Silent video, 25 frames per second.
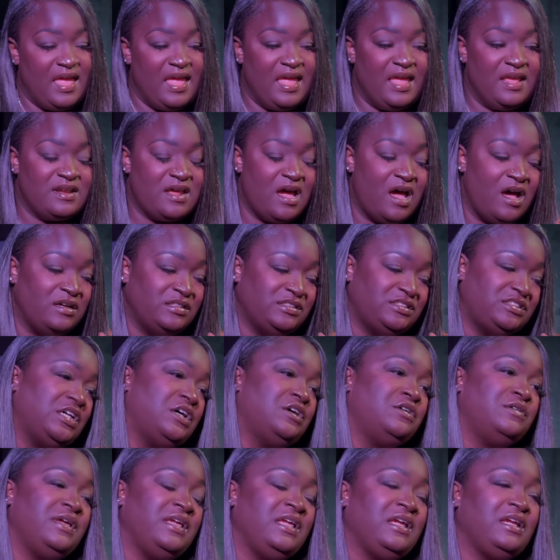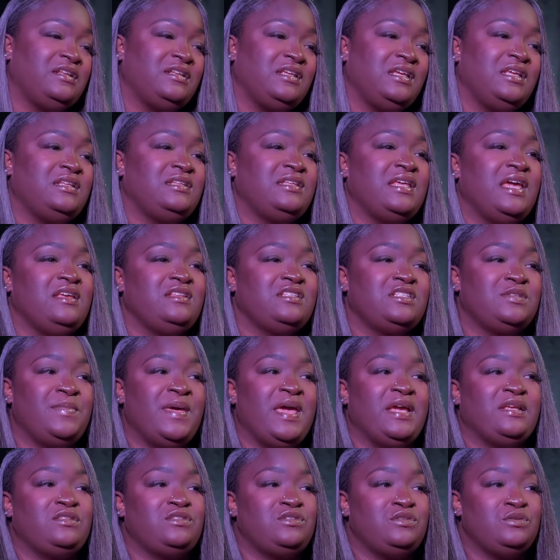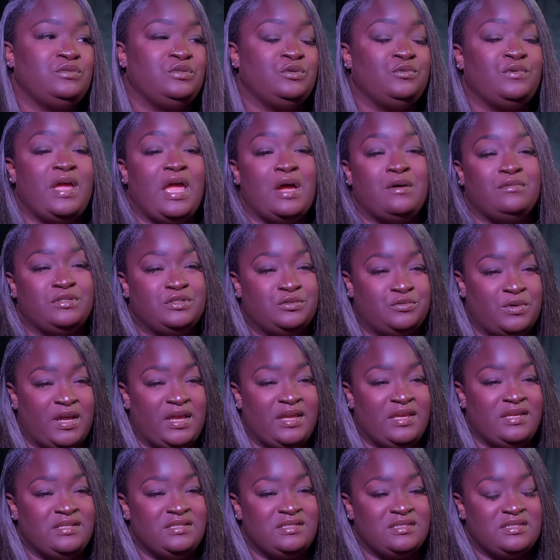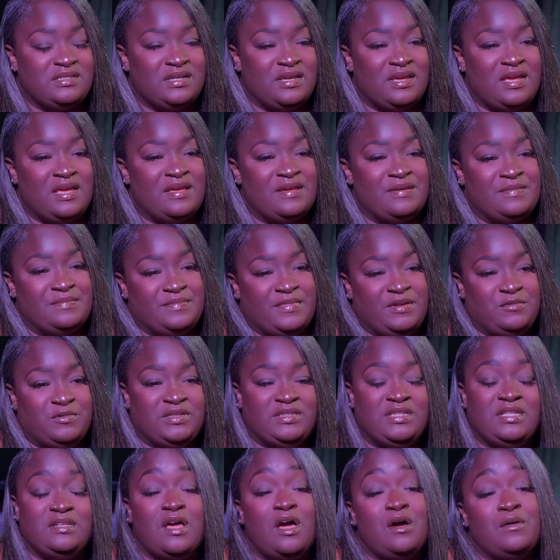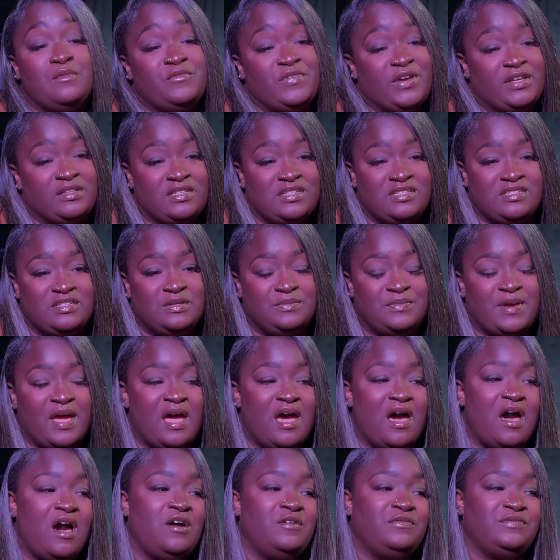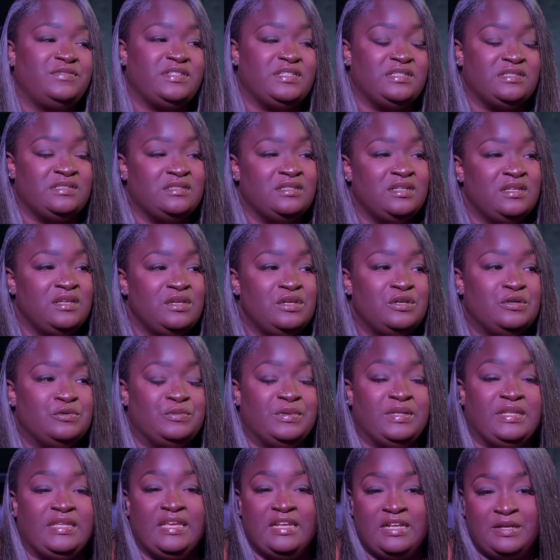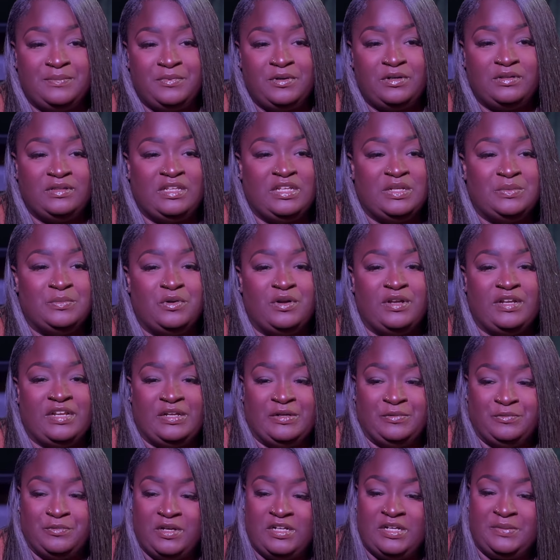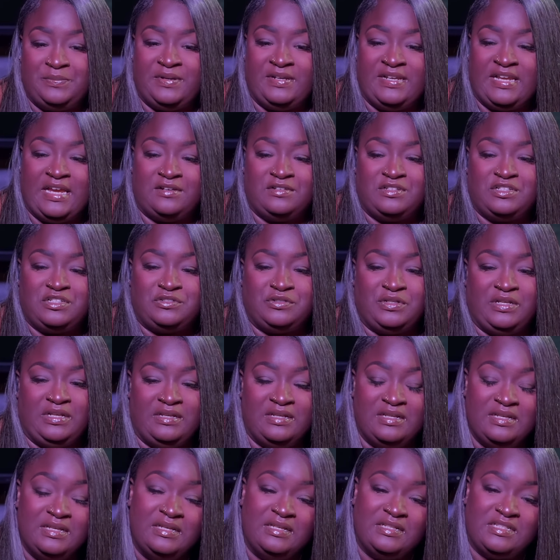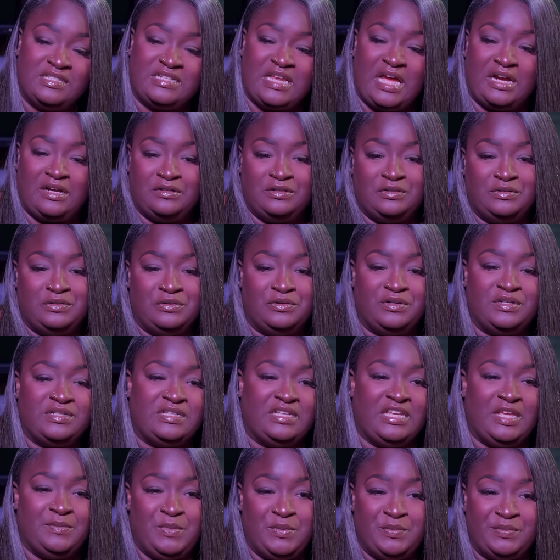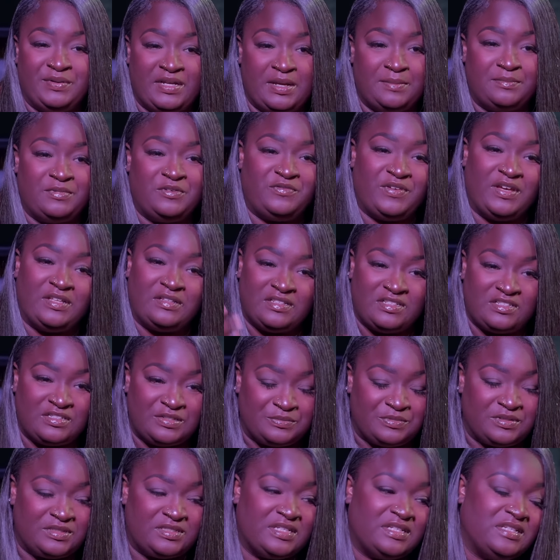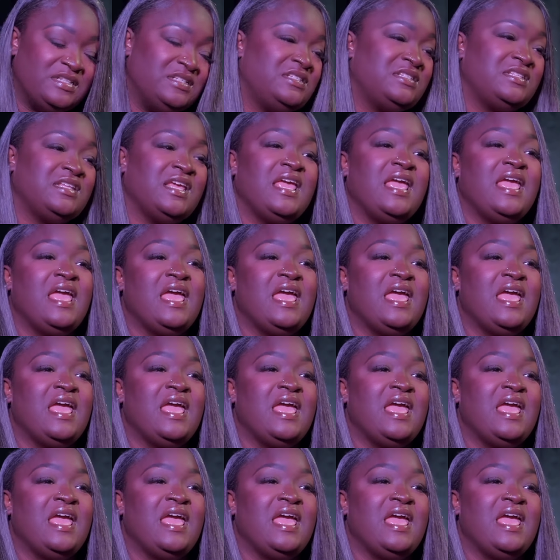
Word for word: And also, it, it dates back to the way I was raised. Um, within home fellowship, I often would get up early in the morning and run up and down the street, just knock on the doors to get people to come to fellowship with us.